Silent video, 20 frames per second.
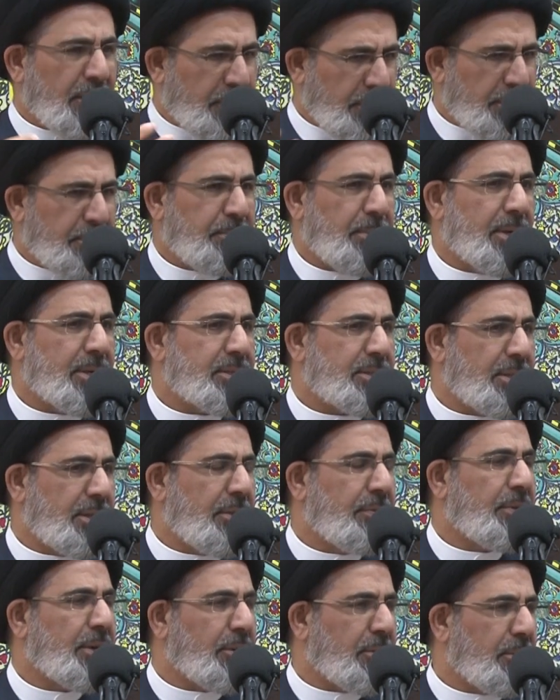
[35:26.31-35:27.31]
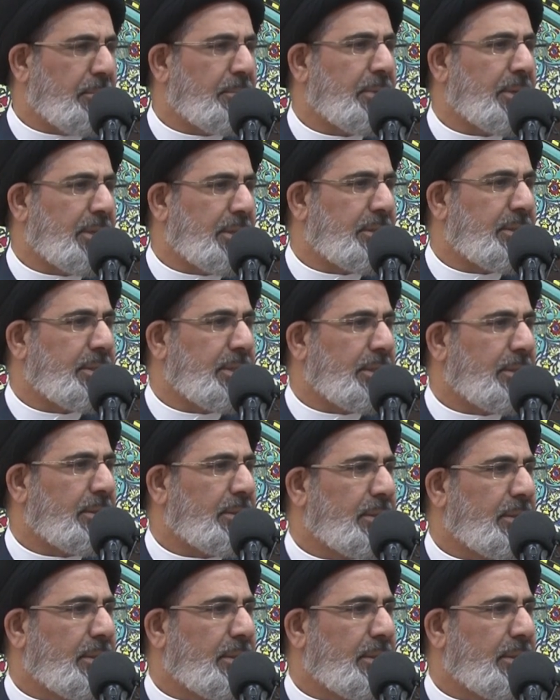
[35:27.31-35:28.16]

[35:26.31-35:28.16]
good person in the community,